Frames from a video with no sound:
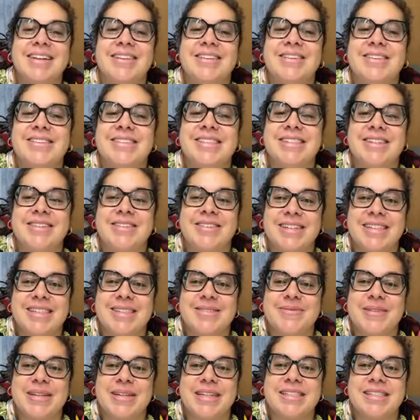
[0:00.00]
close to
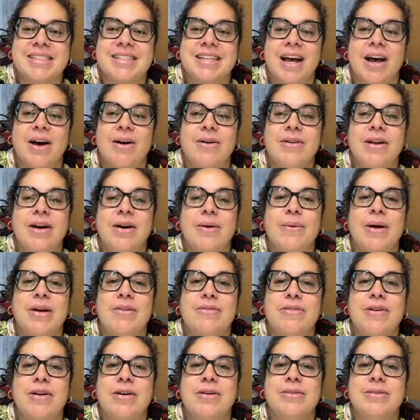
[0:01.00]
Christmas, oh no, I
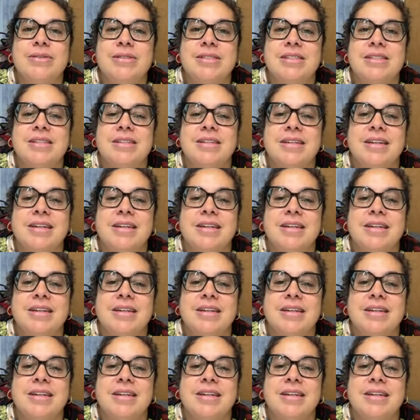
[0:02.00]
froze.